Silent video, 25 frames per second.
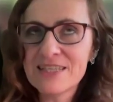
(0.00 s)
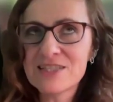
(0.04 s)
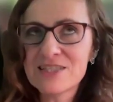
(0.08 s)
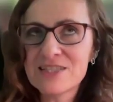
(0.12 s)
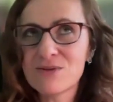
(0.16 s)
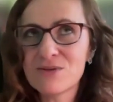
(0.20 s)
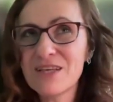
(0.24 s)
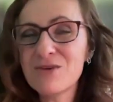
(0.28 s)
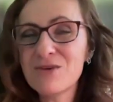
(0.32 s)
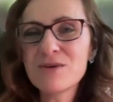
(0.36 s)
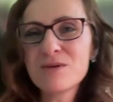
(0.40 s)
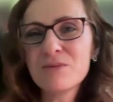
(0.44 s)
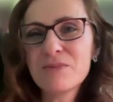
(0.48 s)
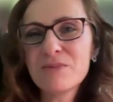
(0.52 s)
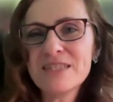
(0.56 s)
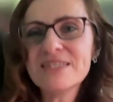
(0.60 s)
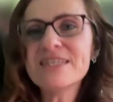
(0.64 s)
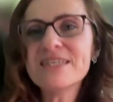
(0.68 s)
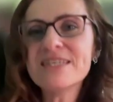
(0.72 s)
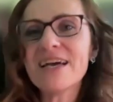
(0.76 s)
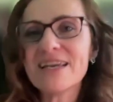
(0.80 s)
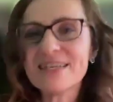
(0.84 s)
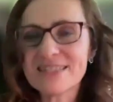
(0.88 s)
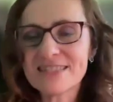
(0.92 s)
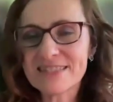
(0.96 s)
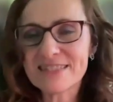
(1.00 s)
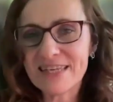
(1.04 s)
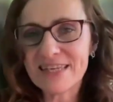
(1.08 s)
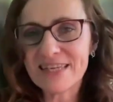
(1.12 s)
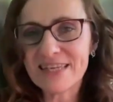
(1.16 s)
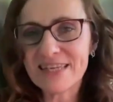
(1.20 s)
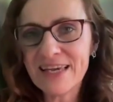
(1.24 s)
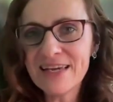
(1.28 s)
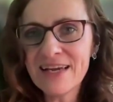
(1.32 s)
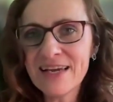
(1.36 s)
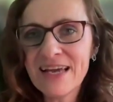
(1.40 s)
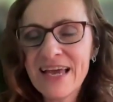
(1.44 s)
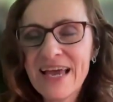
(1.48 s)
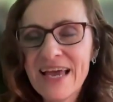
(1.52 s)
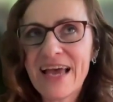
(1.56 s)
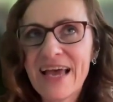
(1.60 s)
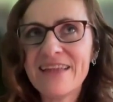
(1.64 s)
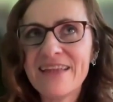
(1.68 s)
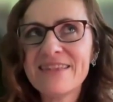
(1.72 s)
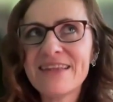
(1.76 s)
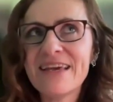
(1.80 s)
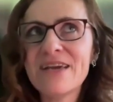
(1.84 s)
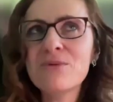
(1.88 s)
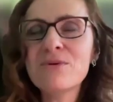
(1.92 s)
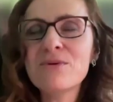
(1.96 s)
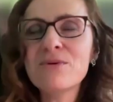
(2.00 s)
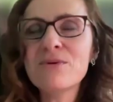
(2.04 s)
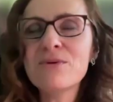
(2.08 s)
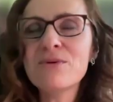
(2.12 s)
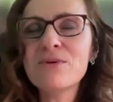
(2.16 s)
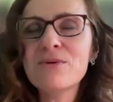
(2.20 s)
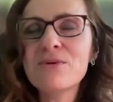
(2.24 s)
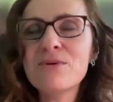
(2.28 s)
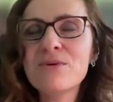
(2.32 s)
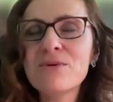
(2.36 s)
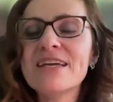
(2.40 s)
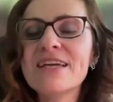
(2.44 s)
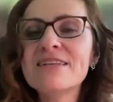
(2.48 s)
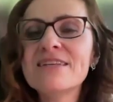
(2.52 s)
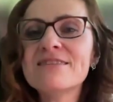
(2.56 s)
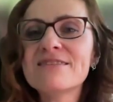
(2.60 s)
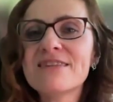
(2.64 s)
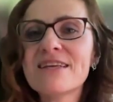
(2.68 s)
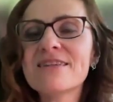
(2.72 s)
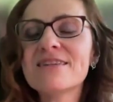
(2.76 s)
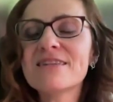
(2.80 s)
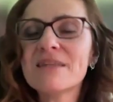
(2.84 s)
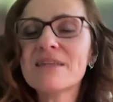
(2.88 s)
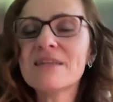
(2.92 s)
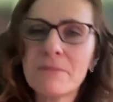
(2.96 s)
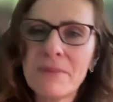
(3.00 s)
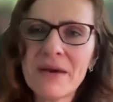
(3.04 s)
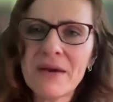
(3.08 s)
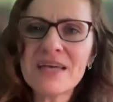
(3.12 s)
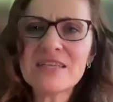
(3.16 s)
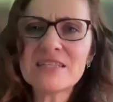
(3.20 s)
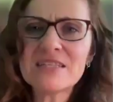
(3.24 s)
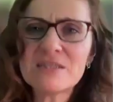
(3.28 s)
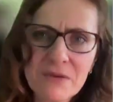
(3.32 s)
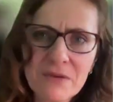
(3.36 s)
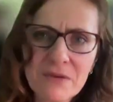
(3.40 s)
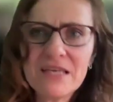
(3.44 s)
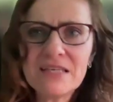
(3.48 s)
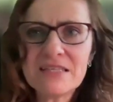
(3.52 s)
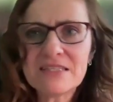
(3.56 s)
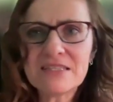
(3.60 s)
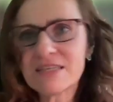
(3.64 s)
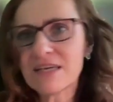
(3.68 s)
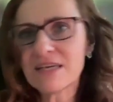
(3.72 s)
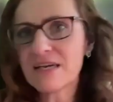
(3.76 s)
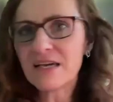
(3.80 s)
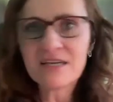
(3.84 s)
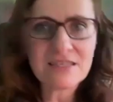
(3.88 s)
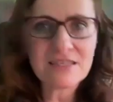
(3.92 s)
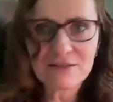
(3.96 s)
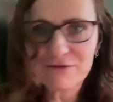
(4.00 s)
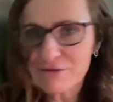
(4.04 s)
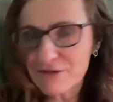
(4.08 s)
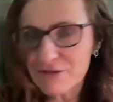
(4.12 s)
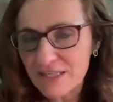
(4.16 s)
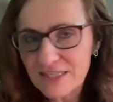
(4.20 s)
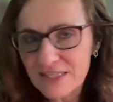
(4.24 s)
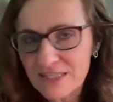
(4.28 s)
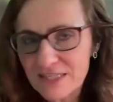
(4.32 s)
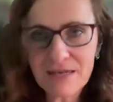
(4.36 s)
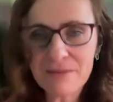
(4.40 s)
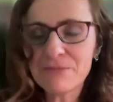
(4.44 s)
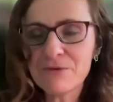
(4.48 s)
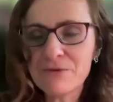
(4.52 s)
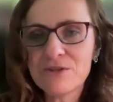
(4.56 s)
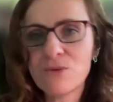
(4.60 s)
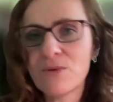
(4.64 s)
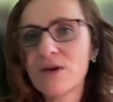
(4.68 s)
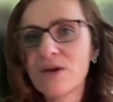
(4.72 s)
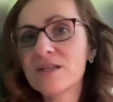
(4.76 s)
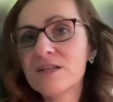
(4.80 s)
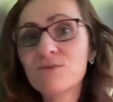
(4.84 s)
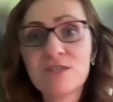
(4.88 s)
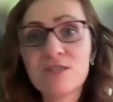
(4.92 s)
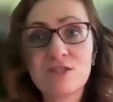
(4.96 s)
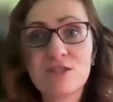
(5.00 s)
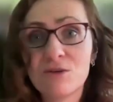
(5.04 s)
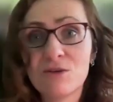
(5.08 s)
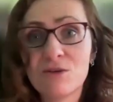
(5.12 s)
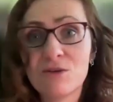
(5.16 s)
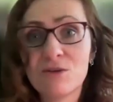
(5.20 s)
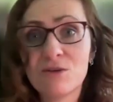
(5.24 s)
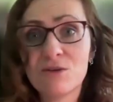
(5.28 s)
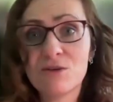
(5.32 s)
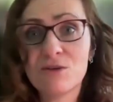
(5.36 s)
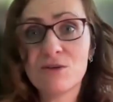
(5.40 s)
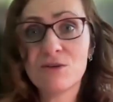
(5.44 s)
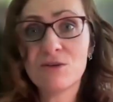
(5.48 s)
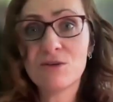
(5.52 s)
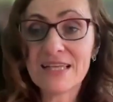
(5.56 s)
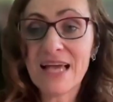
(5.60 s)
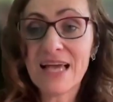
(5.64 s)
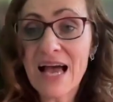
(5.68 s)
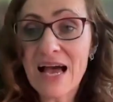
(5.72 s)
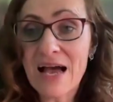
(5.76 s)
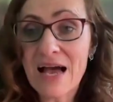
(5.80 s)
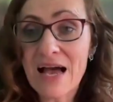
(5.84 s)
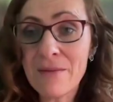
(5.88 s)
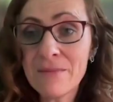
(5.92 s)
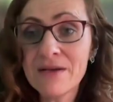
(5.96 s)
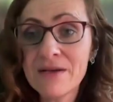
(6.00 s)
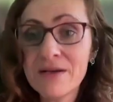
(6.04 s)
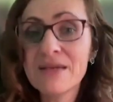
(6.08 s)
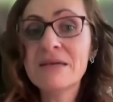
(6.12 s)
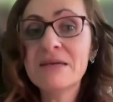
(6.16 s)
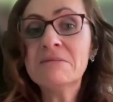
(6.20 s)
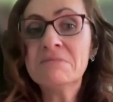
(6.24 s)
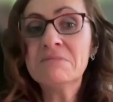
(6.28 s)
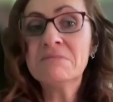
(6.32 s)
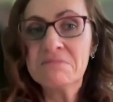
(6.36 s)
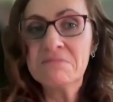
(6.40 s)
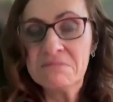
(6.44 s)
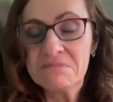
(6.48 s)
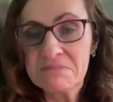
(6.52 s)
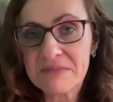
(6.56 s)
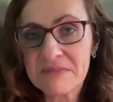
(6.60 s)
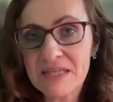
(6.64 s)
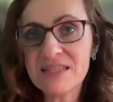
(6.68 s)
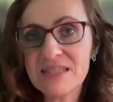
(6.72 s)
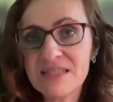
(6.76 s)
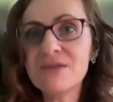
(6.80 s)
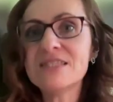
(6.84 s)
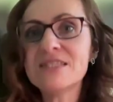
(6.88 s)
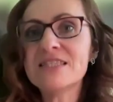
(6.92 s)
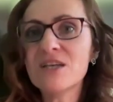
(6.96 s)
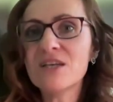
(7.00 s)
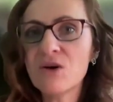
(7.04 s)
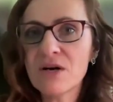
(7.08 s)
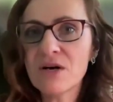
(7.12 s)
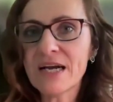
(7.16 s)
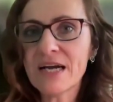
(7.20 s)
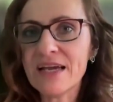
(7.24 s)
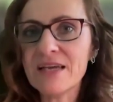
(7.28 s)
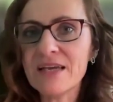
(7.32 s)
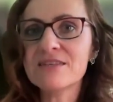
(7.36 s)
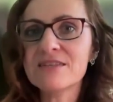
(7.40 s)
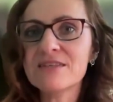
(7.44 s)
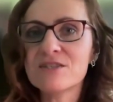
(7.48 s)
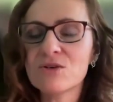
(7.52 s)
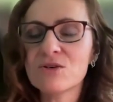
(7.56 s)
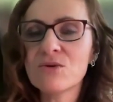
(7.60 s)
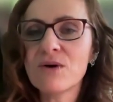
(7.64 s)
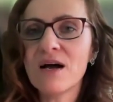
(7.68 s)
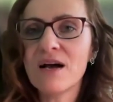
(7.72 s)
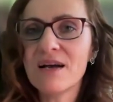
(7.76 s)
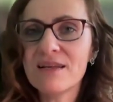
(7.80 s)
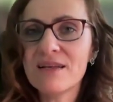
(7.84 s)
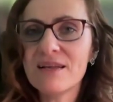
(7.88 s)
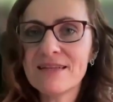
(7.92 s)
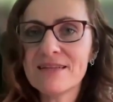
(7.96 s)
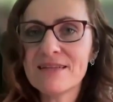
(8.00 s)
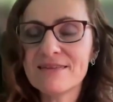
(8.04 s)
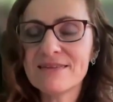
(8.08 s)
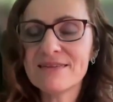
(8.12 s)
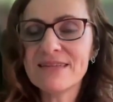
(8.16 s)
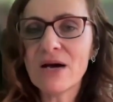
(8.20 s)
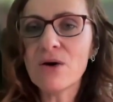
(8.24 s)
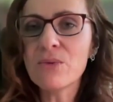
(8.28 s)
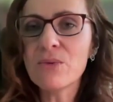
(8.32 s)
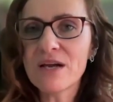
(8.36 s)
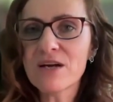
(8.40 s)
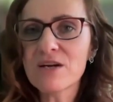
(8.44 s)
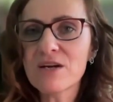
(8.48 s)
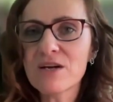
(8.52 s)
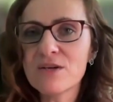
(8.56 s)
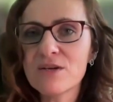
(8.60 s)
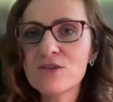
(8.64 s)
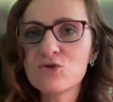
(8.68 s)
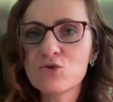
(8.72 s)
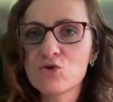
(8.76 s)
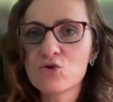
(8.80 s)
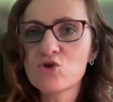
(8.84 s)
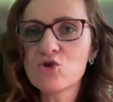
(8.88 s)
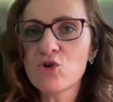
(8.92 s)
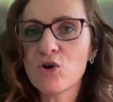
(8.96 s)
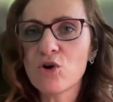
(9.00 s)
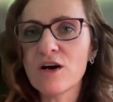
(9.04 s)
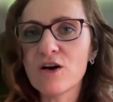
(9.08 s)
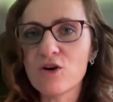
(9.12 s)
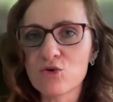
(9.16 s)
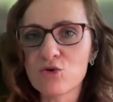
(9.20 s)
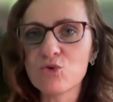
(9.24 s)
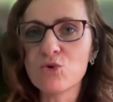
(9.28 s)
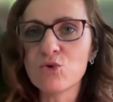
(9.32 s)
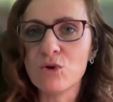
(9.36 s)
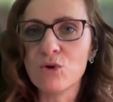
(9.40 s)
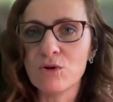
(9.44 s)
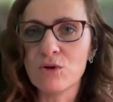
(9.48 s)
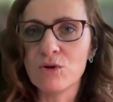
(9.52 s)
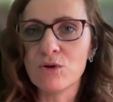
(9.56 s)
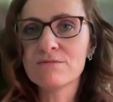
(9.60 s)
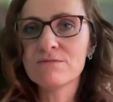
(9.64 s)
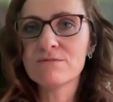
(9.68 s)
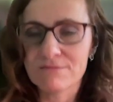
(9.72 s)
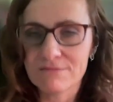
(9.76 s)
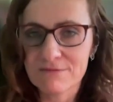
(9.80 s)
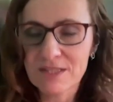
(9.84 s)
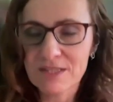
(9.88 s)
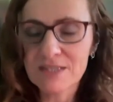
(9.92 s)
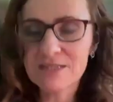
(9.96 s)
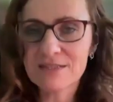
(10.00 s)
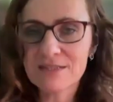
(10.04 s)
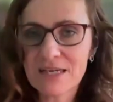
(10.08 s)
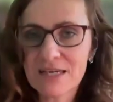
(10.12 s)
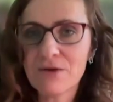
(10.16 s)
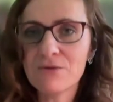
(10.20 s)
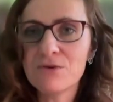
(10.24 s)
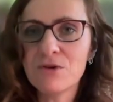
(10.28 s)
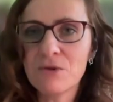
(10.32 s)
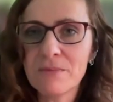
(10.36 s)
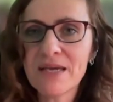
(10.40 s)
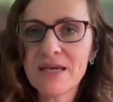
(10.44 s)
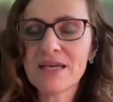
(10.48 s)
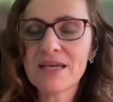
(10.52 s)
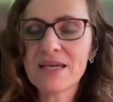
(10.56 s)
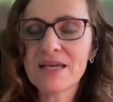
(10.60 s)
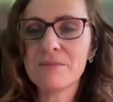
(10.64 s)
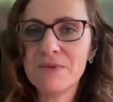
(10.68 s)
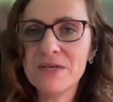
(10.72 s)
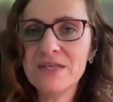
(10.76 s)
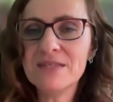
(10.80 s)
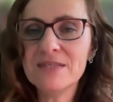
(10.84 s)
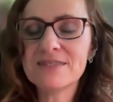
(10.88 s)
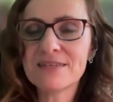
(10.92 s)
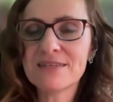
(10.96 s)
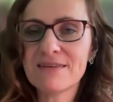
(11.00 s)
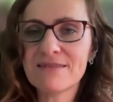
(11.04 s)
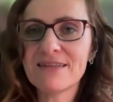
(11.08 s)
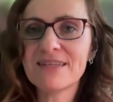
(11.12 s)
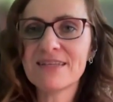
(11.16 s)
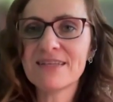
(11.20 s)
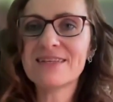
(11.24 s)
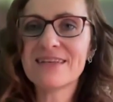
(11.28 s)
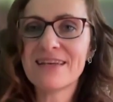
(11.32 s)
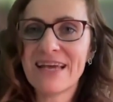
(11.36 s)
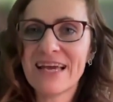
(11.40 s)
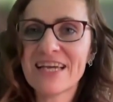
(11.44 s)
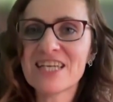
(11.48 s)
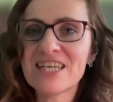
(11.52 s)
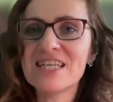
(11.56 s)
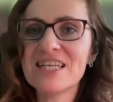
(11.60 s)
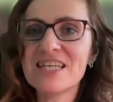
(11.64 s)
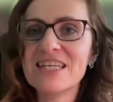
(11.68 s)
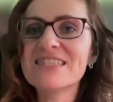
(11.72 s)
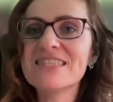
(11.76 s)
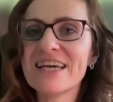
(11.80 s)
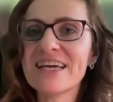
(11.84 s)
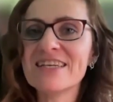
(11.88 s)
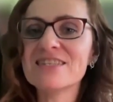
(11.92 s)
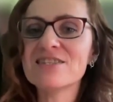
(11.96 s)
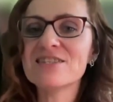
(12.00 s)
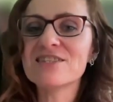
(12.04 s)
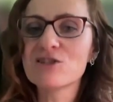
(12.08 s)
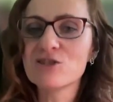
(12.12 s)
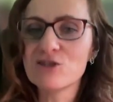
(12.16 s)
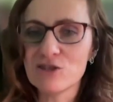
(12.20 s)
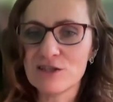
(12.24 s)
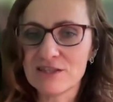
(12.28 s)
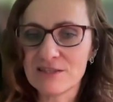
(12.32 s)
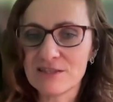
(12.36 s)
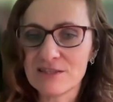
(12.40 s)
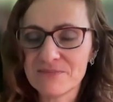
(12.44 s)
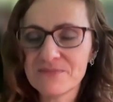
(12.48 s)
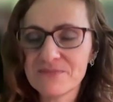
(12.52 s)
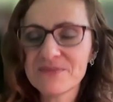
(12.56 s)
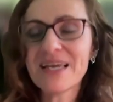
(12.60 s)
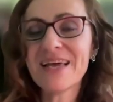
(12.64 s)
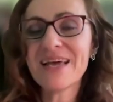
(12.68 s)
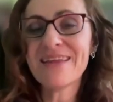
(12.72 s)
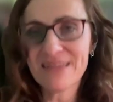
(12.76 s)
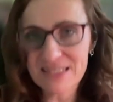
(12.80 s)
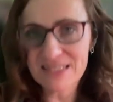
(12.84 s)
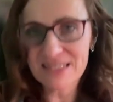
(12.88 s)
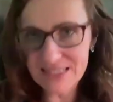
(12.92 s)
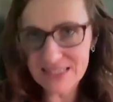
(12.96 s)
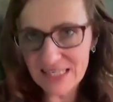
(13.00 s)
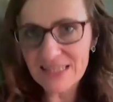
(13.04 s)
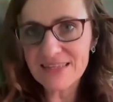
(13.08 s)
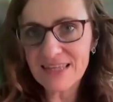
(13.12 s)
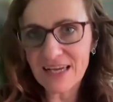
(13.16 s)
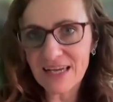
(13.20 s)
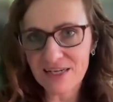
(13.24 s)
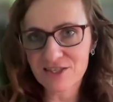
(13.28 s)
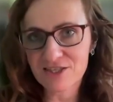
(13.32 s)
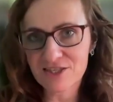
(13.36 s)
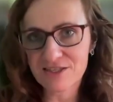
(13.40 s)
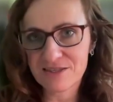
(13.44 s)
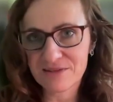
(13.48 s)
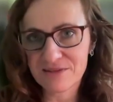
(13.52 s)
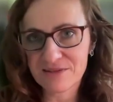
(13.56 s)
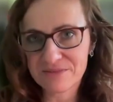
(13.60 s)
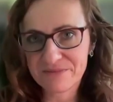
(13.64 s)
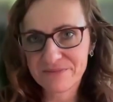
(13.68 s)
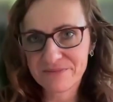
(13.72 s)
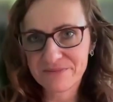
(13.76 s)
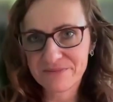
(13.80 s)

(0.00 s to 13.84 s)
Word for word: So they will be testing, and they will find that the best pizza is, for example, the one with tomatoes and ham. And they say, okay, so now we are going to draw a rule. This is how you make a pizza that actually tastes good, and that's induction.